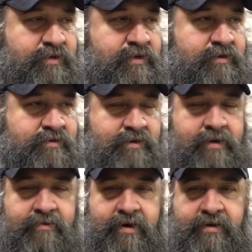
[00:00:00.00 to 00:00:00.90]
plan on
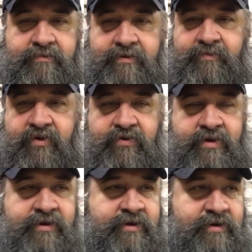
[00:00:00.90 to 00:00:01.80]
collaborating with my
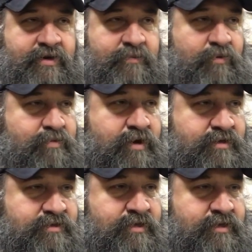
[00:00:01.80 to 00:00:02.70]
son on a couple
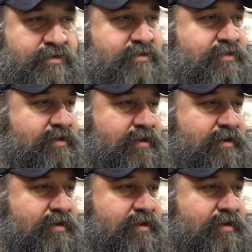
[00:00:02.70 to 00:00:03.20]
projects.